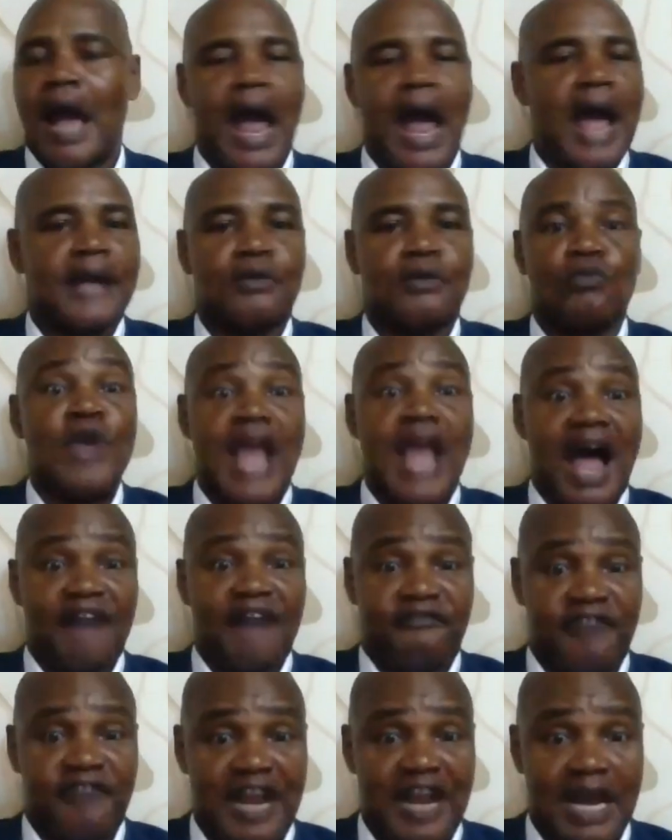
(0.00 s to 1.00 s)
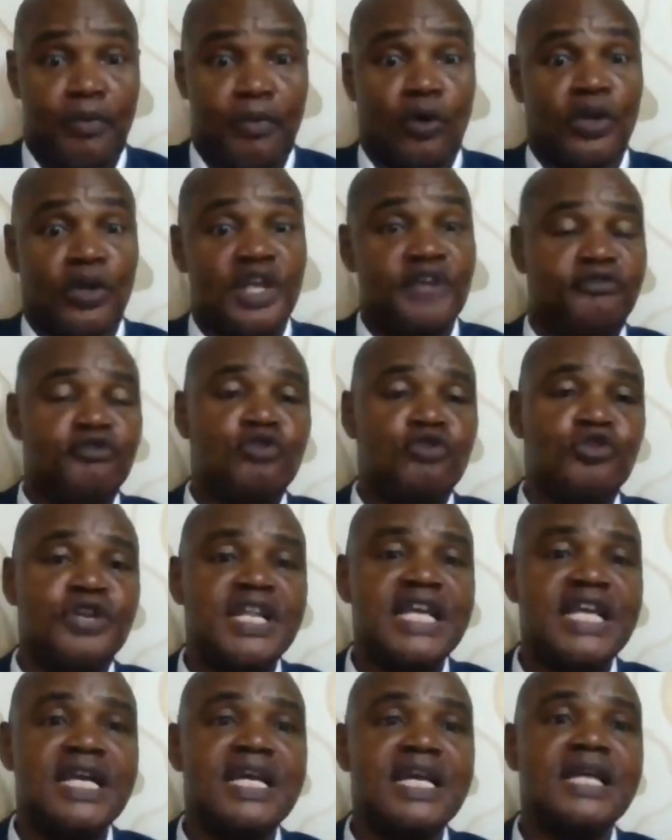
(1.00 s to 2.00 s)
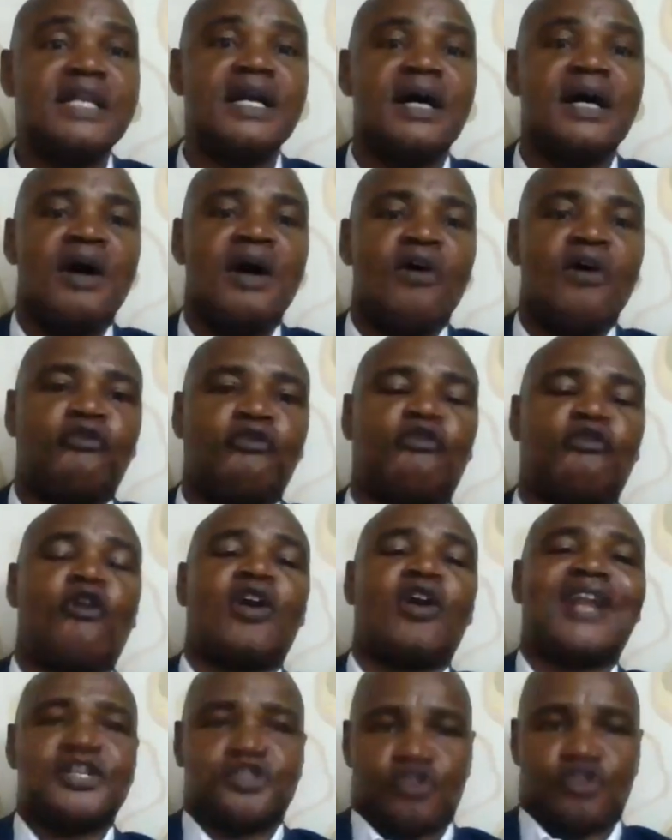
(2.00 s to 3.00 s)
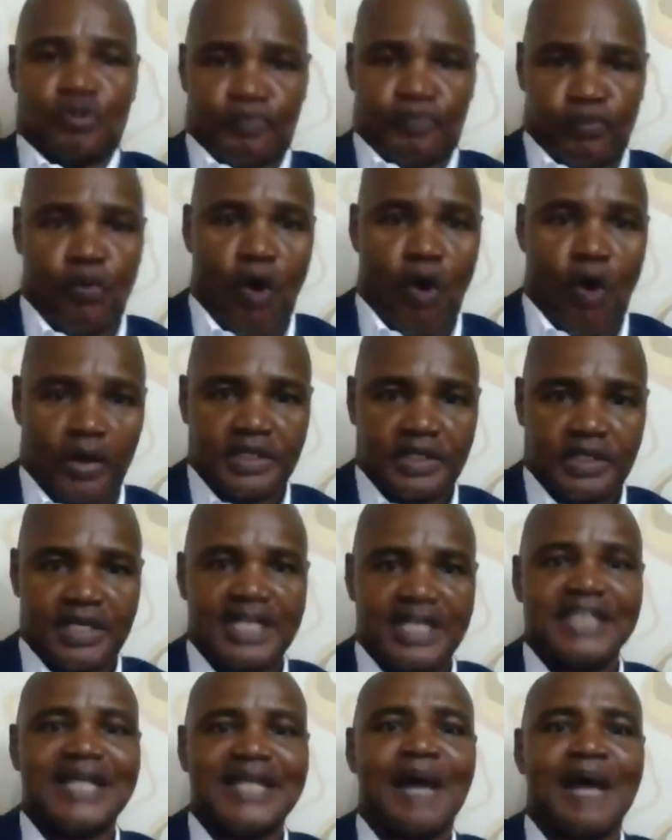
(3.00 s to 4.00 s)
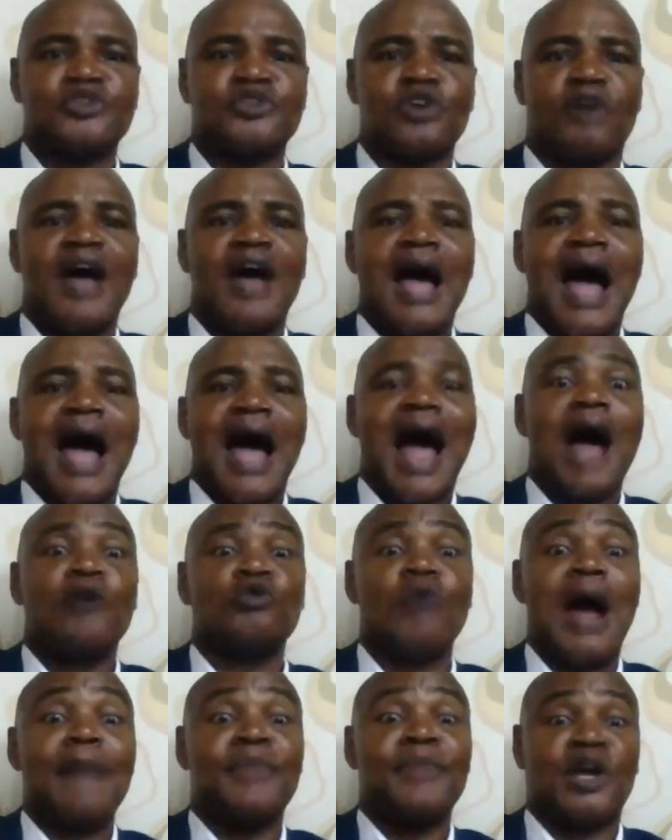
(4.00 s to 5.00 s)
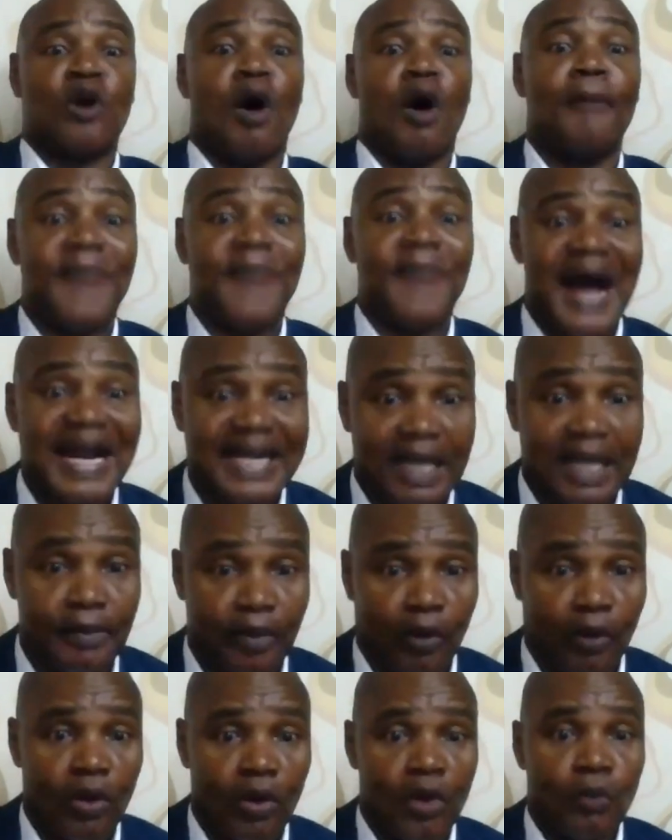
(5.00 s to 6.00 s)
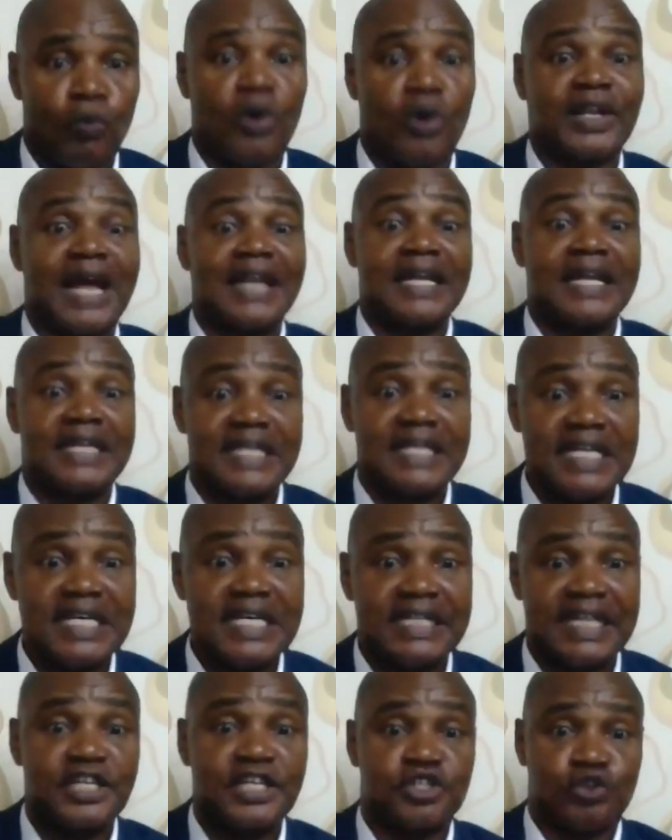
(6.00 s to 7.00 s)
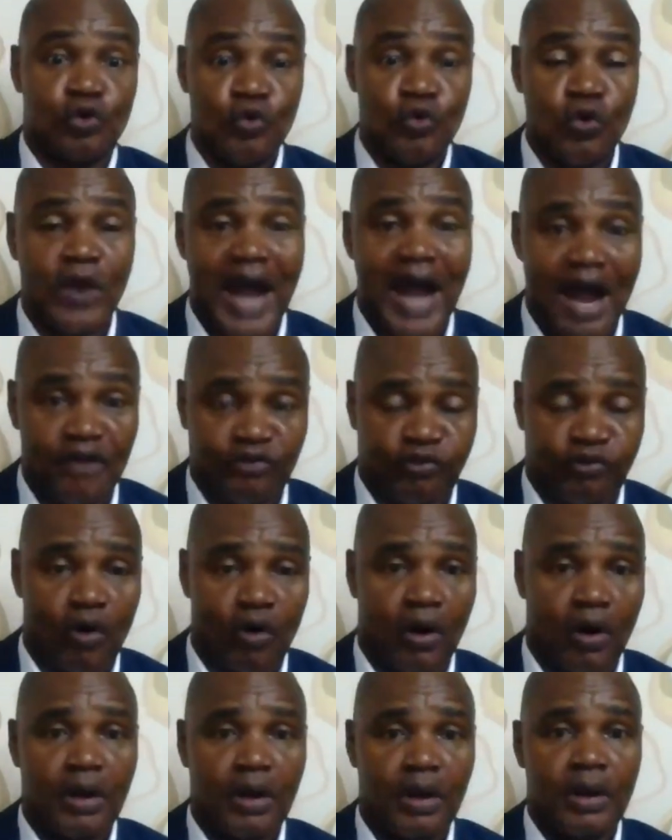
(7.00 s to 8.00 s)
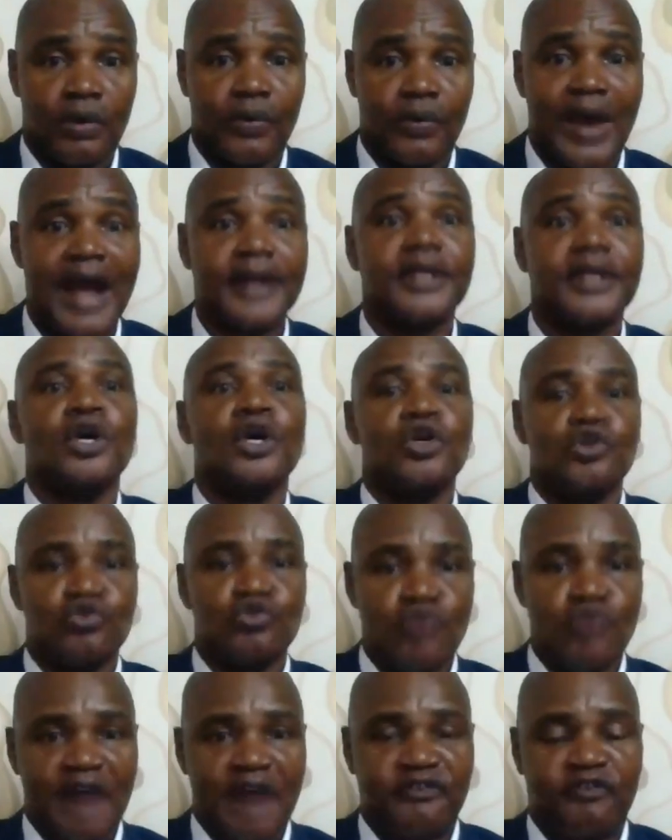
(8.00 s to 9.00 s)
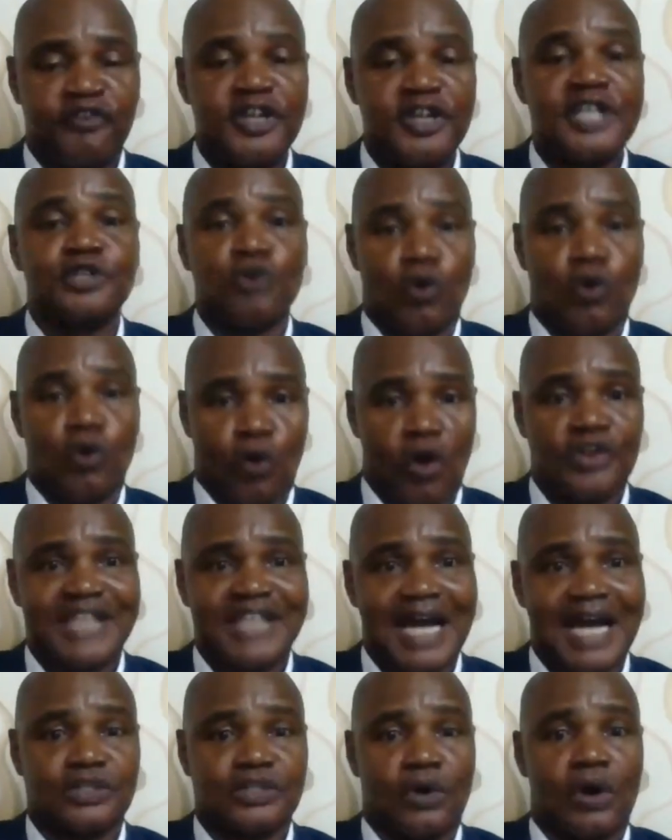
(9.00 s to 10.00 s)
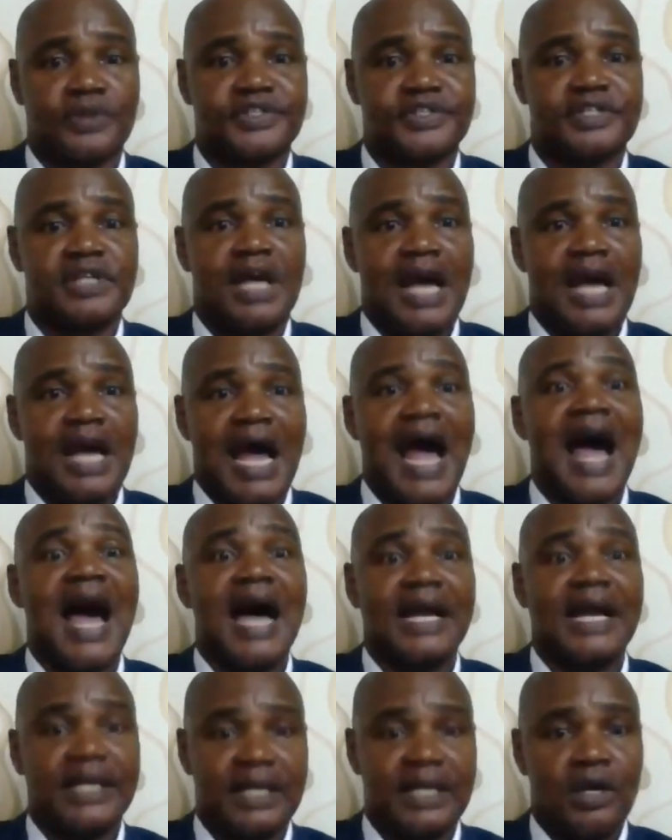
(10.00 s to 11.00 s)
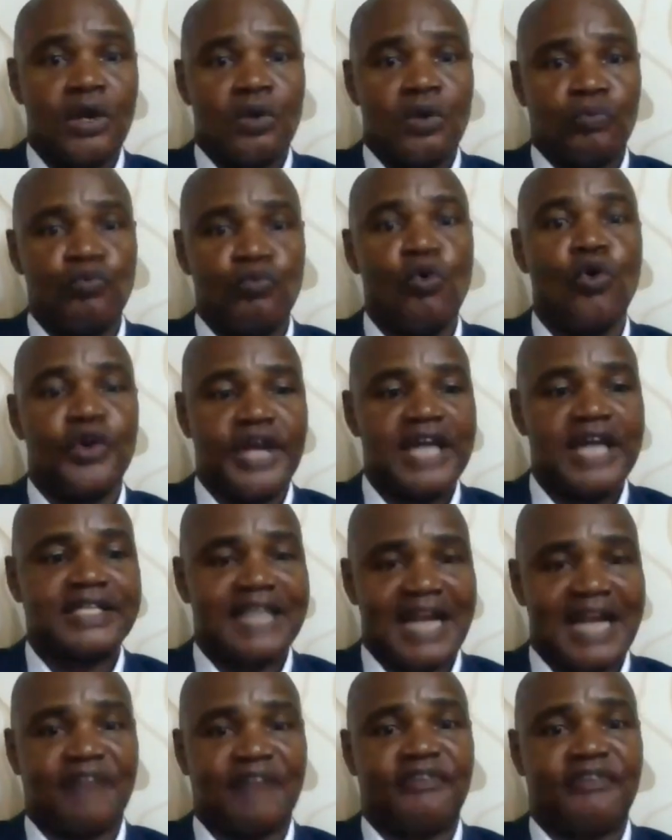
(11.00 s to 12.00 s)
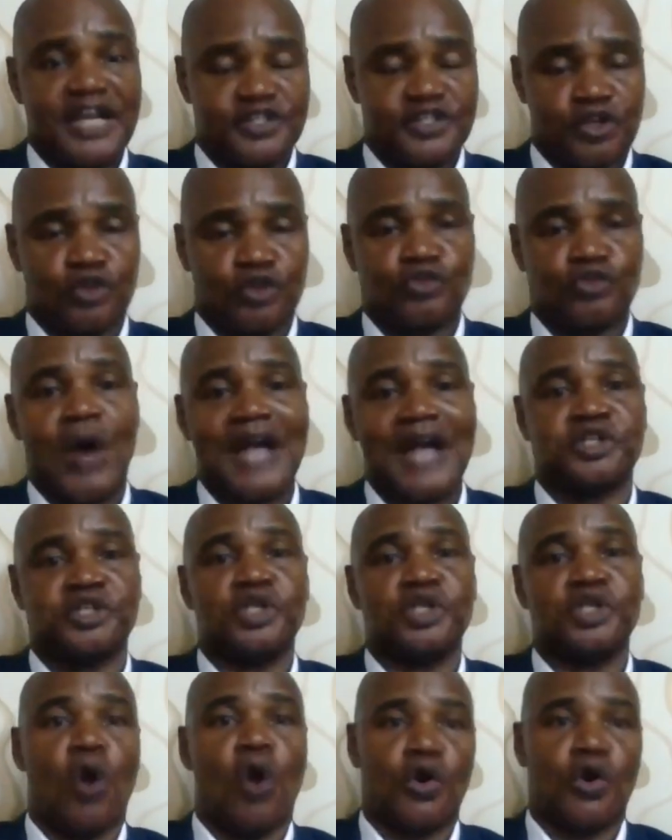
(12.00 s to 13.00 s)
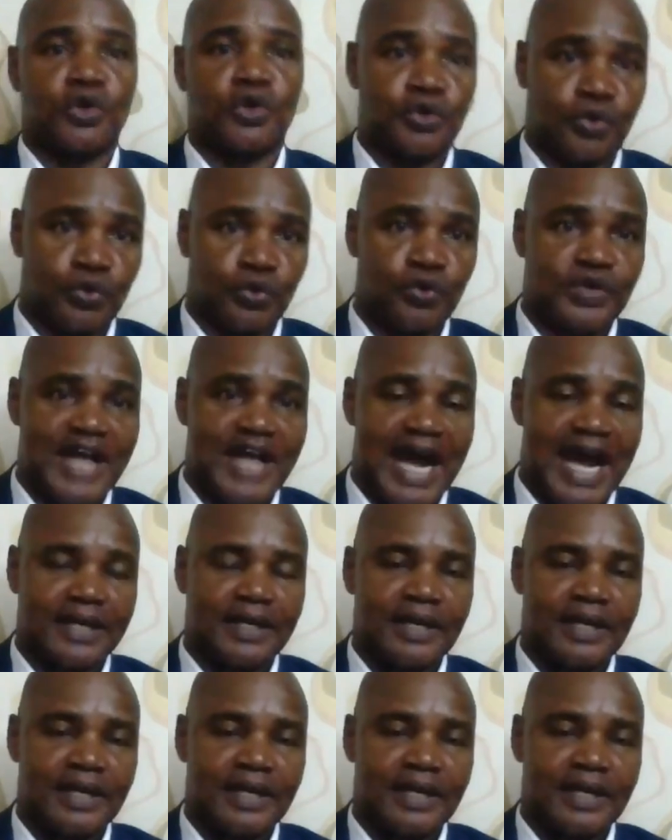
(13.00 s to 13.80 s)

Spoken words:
And we are available. If you need further support in terms of how do I become bankable, what are the key things to look out for, right? You are free to contact us and we'll get an advisor to actually walk you through that.